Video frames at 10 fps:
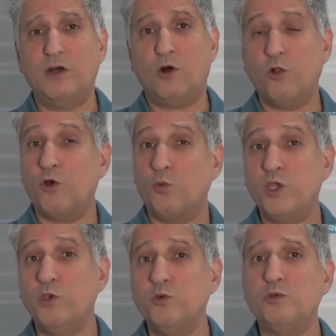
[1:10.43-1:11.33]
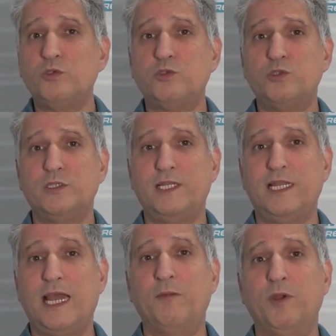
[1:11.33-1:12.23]
although we use the
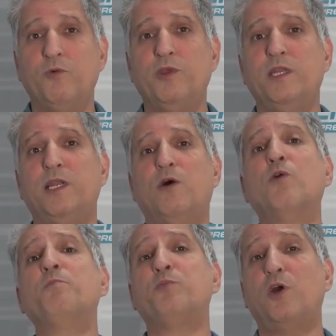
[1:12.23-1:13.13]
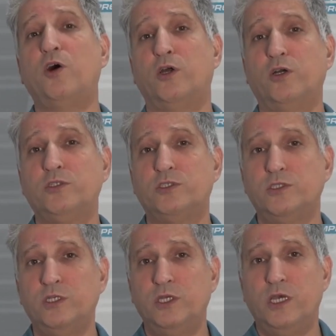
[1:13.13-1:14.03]
library within our own products